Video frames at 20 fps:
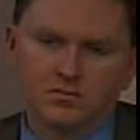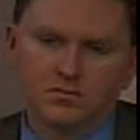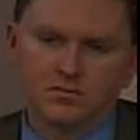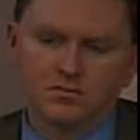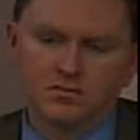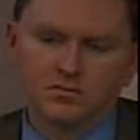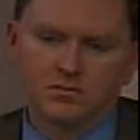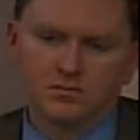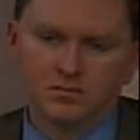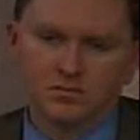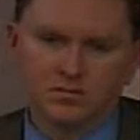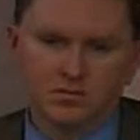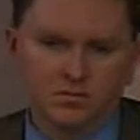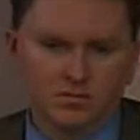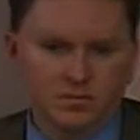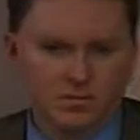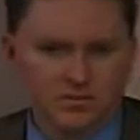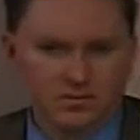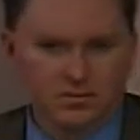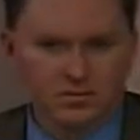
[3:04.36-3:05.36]

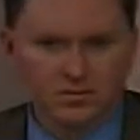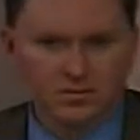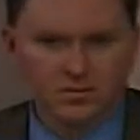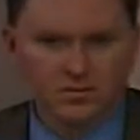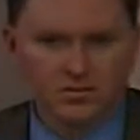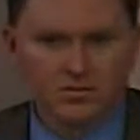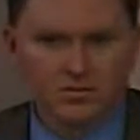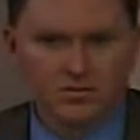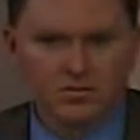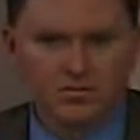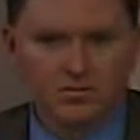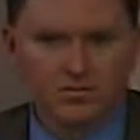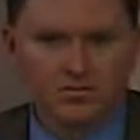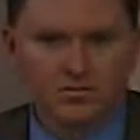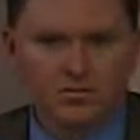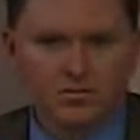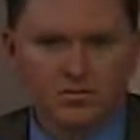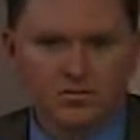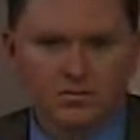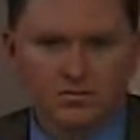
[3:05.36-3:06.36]

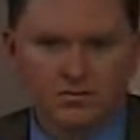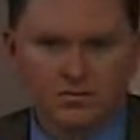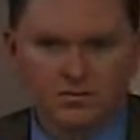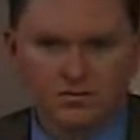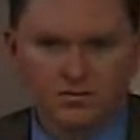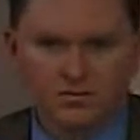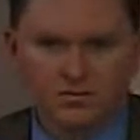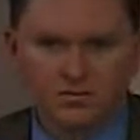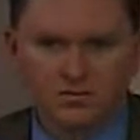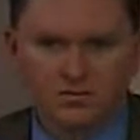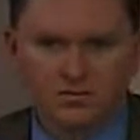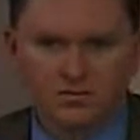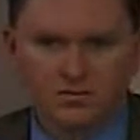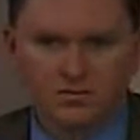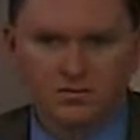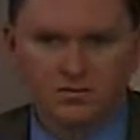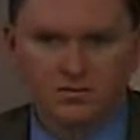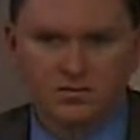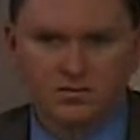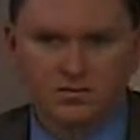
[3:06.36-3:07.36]

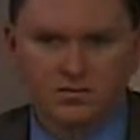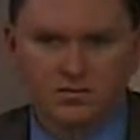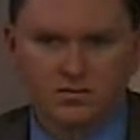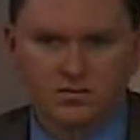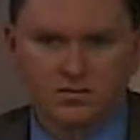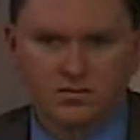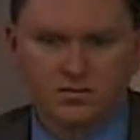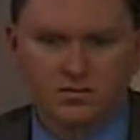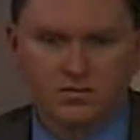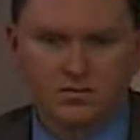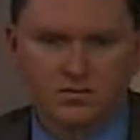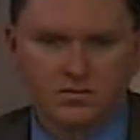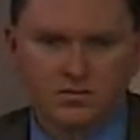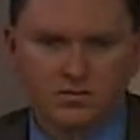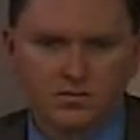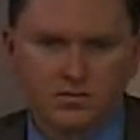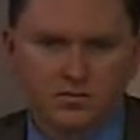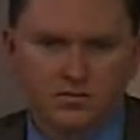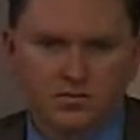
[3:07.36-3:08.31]
No words are spoken by the person on screen.